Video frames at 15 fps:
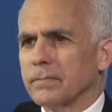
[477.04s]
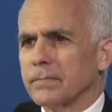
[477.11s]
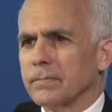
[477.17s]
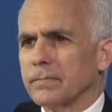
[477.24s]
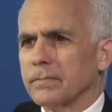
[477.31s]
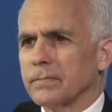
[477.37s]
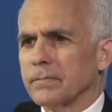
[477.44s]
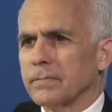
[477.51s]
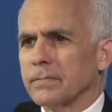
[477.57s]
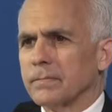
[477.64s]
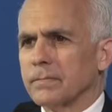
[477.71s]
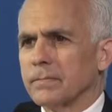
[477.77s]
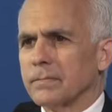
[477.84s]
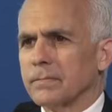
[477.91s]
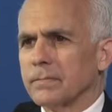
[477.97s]

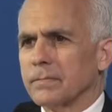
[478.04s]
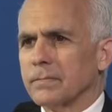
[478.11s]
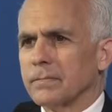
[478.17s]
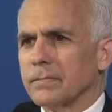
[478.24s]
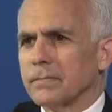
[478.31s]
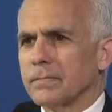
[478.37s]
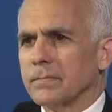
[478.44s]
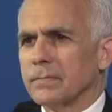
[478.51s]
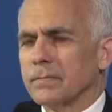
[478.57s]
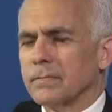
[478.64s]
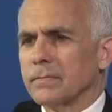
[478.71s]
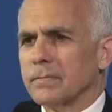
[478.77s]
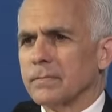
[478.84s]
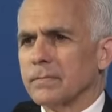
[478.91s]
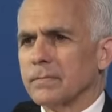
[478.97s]

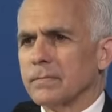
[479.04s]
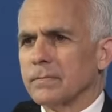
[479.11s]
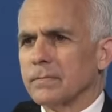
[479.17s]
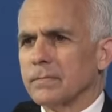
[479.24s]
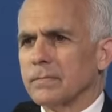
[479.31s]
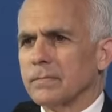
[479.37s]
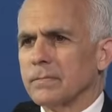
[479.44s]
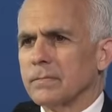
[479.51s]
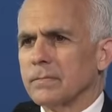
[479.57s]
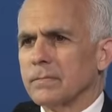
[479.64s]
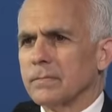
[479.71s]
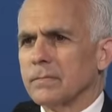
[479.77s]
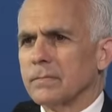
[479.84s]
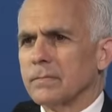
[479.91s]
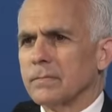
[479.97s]

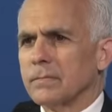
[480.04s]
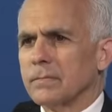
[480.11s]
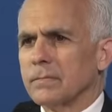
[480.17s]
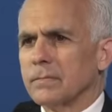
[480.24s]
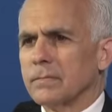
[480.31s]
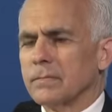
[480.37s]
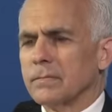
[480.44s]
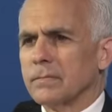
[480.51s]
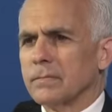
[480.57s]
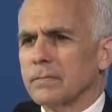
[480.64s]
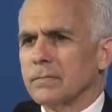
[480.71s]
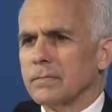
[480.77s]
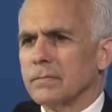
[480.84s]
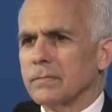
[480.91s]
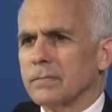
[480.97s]

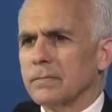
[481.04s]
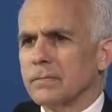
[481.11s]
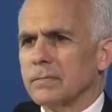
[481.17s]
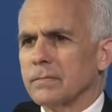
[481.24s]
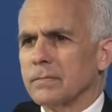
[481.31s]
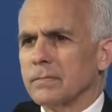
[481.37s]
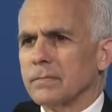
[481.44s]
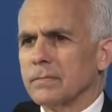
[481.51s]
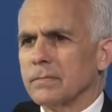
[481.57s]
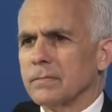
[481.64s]
(not speaking)